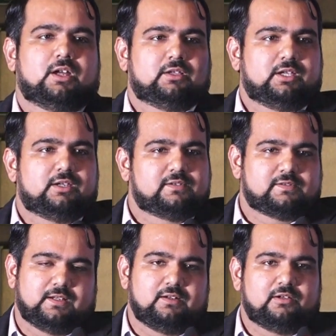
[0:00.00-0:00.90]
There is a
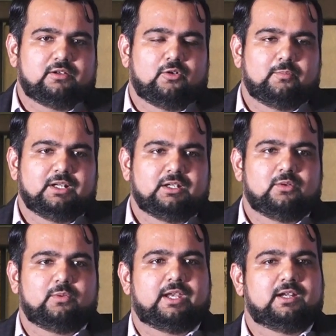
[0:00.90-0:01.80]
central government
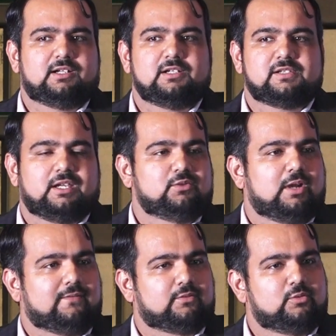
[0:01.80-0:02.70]
where it will say you
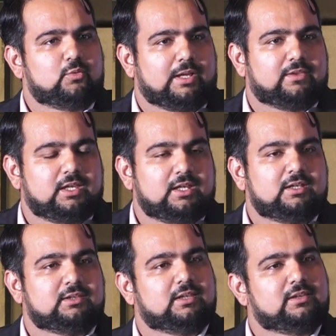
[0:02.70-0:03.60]
have to do one thing.
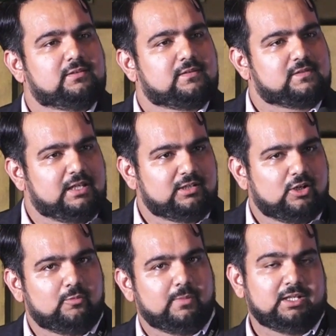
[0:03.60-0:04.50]
Then there is a state
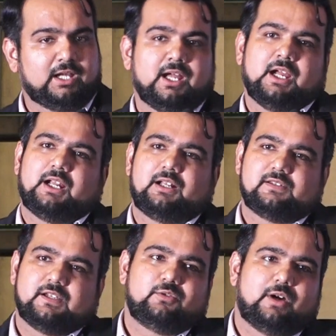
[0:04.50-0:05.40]
government, it will
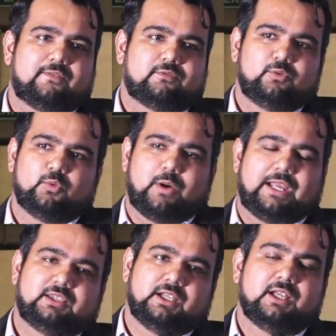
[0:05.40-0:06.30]
say you have to do
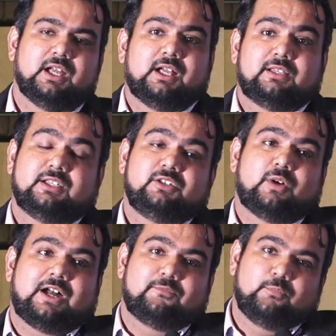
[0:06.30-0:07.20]
Y thing. Then you
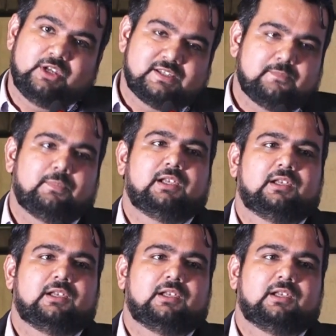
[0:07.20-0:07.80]
have municipal